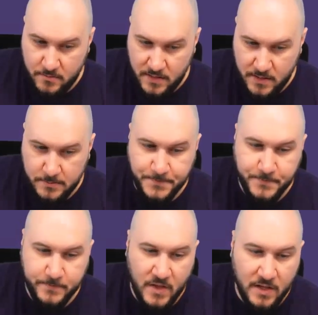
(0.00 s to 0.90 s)
Yeah,
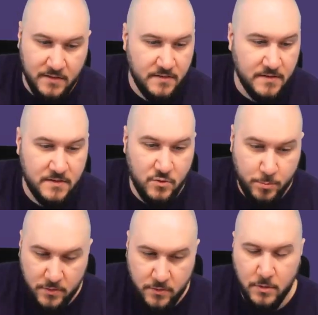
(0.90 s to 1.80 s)
and this is
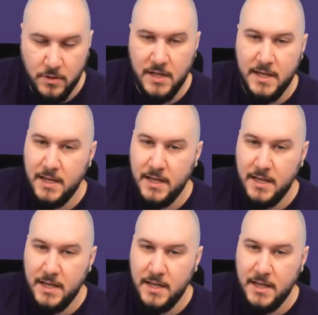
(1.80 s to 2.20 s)
super cool.